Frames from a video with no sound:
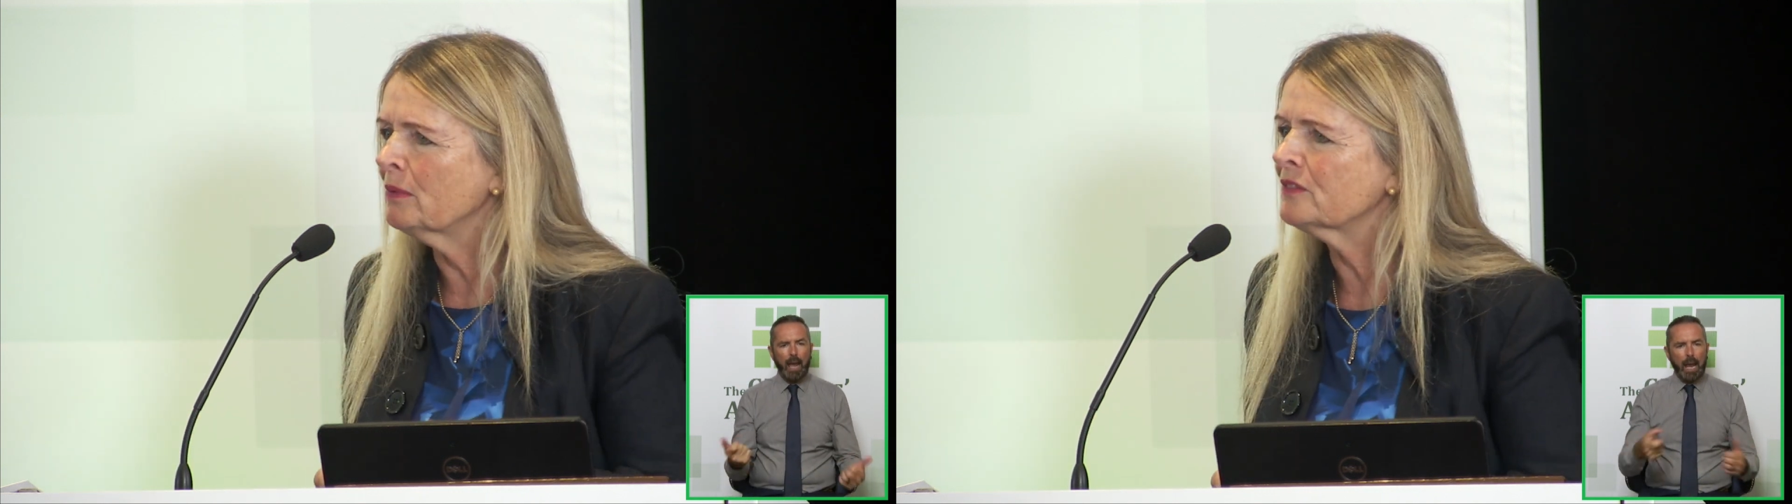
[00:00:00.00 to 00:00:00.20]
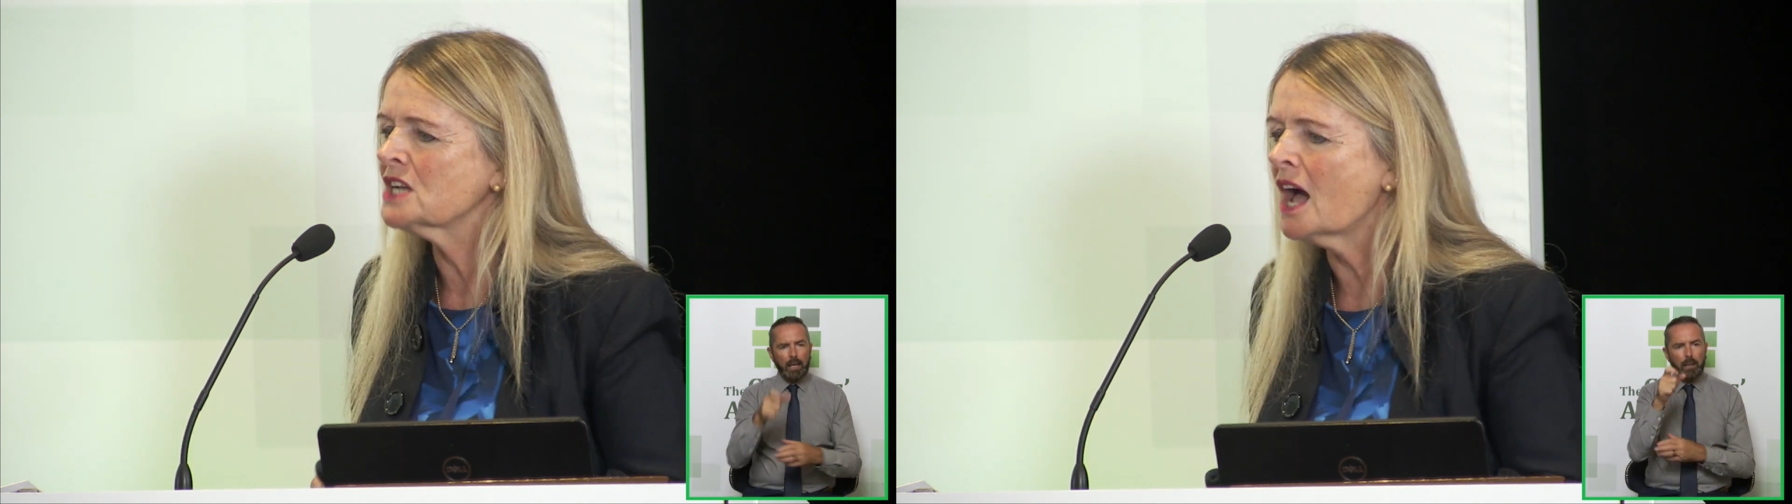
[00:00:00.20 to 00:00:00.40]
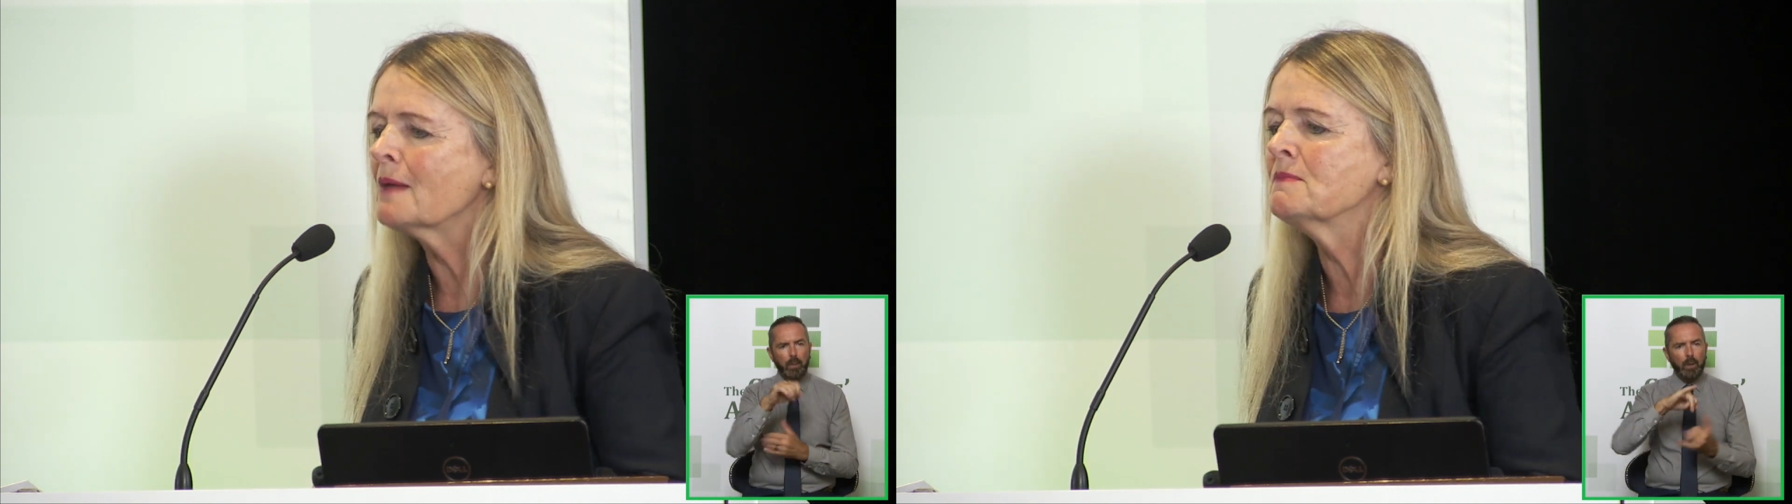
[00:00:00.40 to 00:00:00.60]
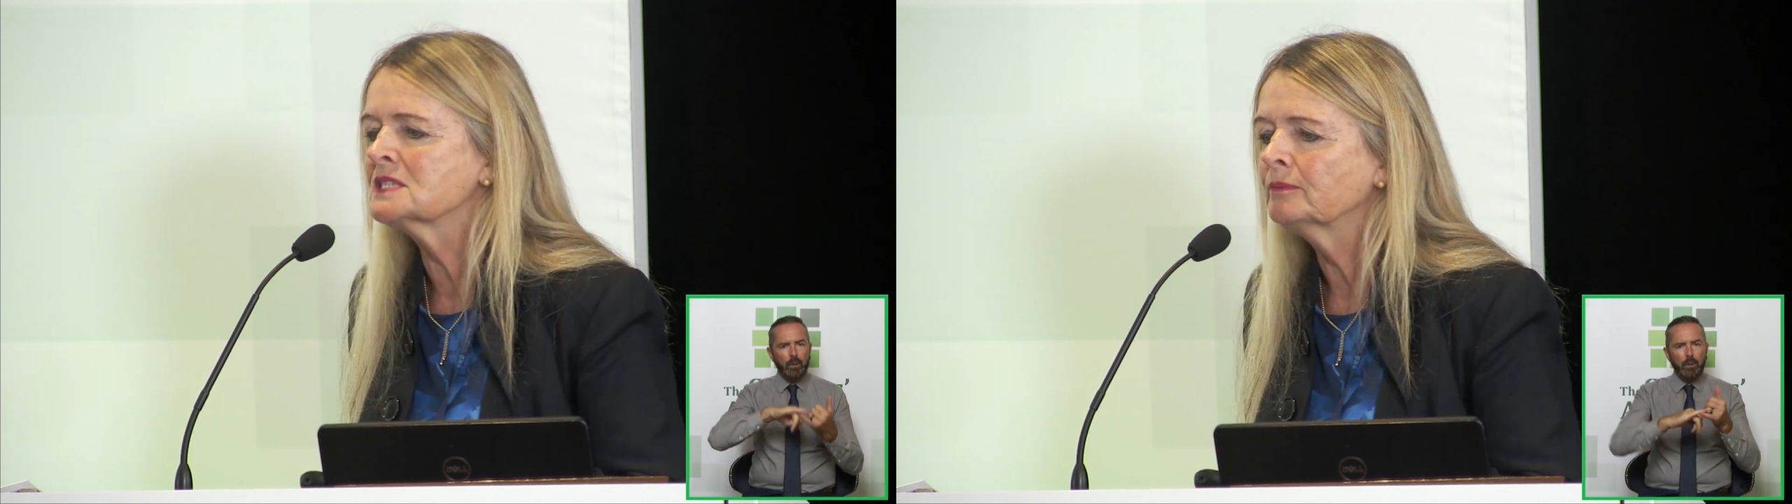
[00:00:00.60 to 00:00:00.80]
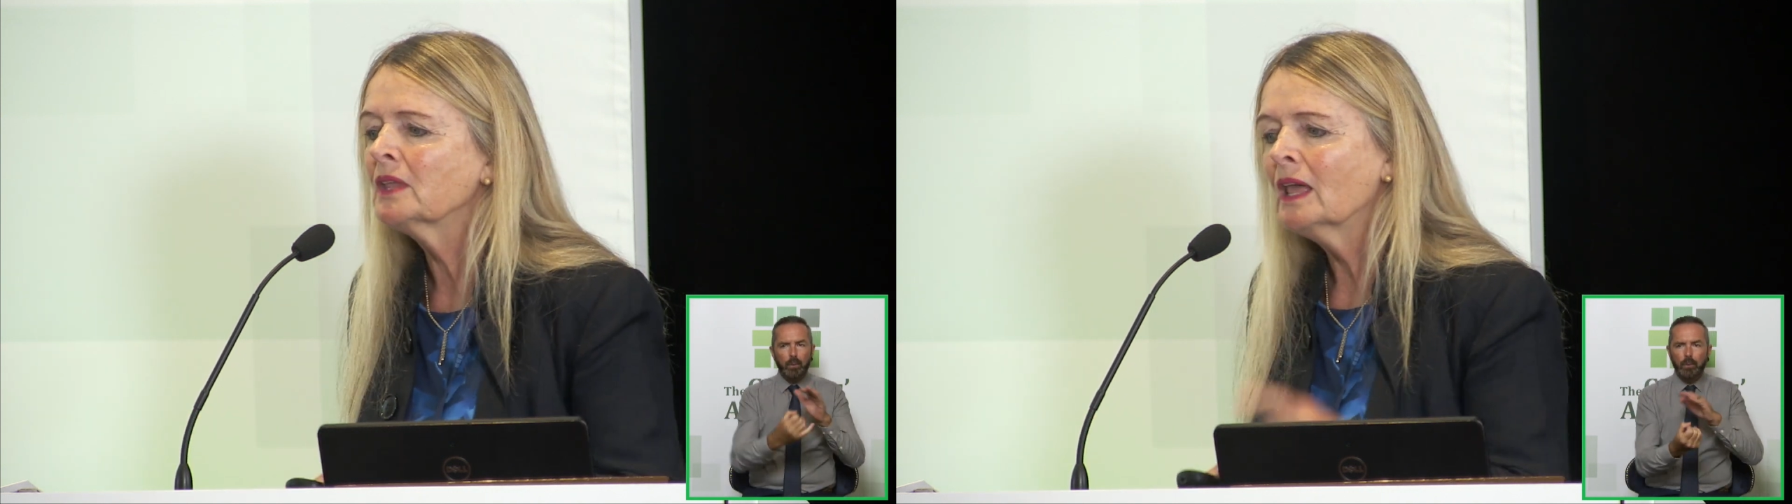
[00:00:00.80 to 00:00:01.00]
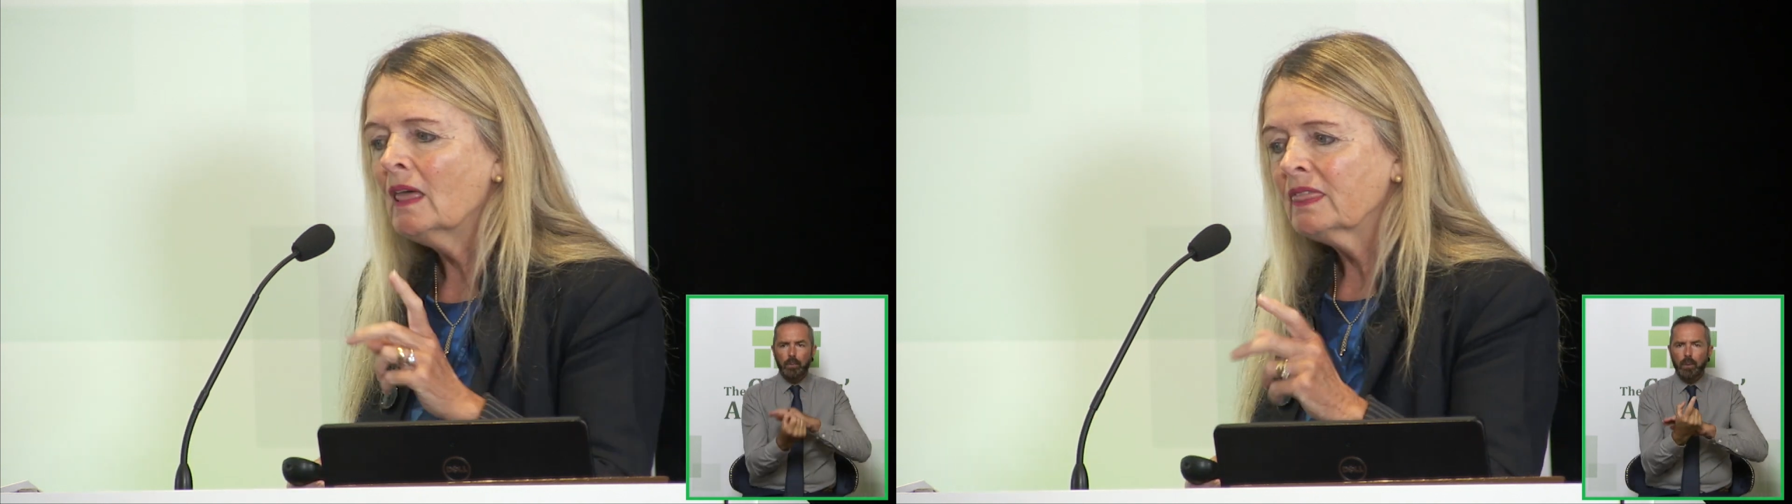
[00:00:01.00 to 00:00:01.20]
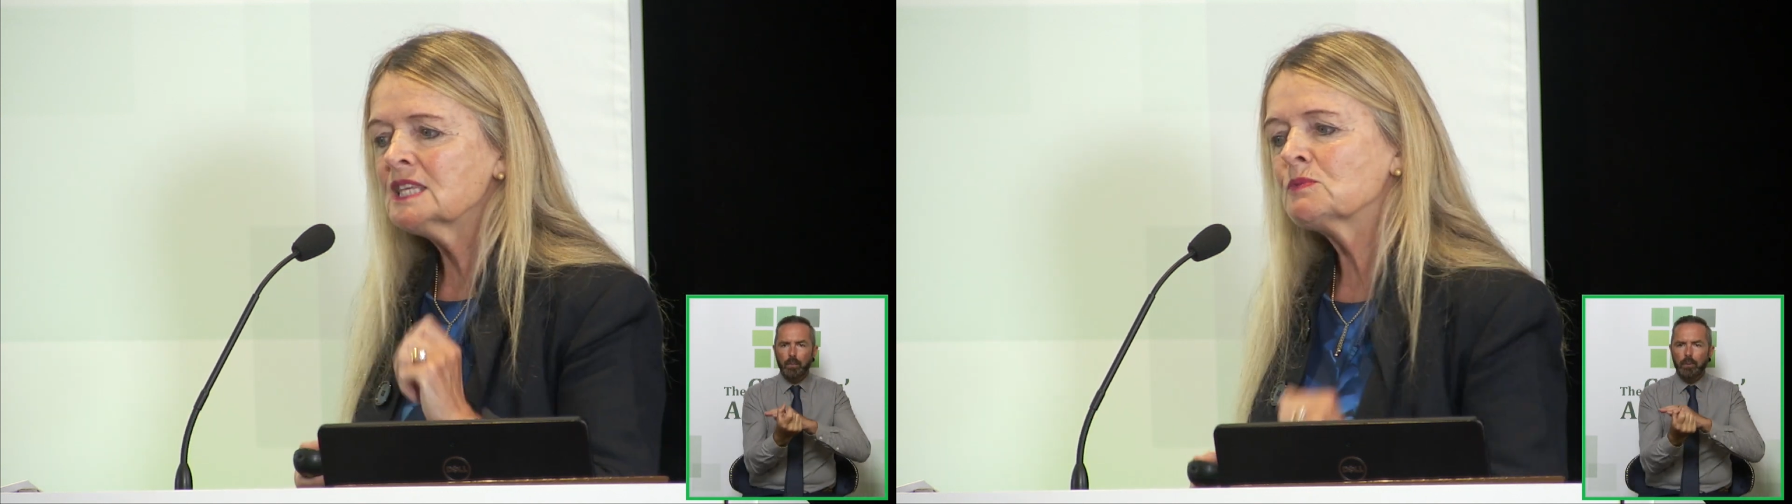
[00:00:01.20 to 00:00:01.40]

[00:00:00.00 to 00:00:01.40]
of times? This